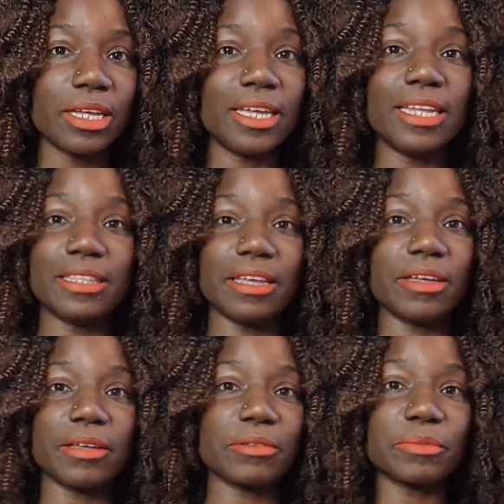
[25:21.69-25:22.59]
in
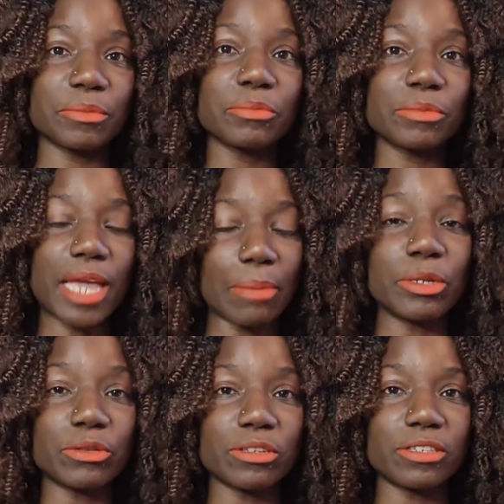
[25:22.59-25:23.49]
the
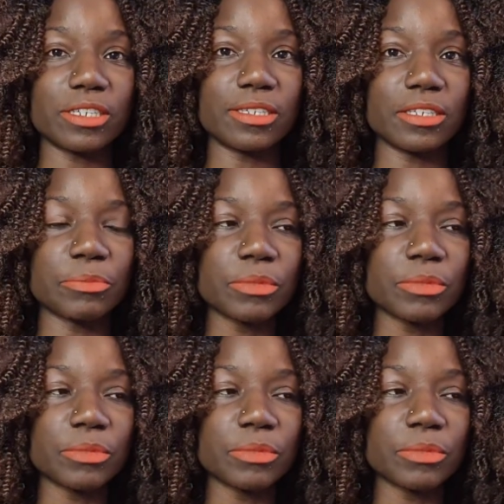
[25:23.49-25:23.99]
capital city.